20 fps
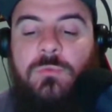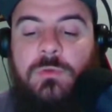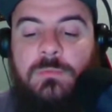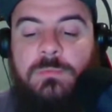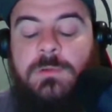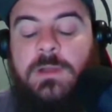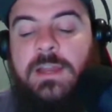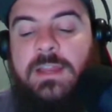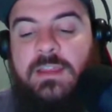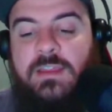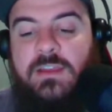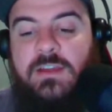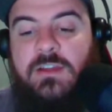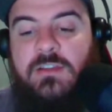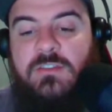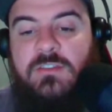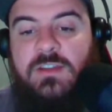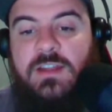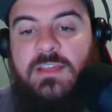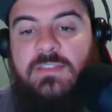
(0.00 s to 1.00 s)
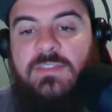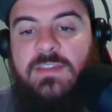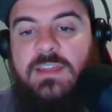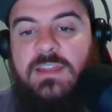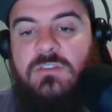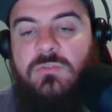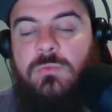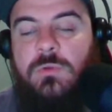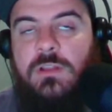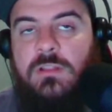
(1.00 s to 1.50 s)
with Brian Carrington. I think
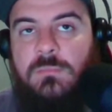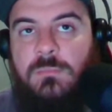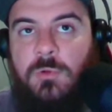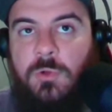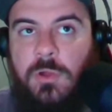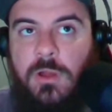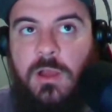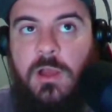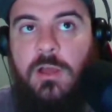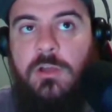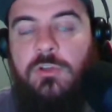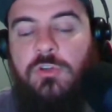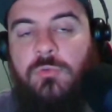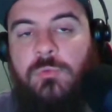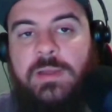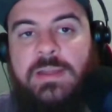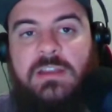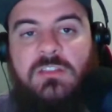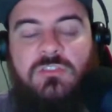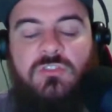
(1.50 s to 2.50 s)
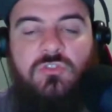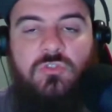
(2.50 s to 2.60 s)
it's one of the more underrated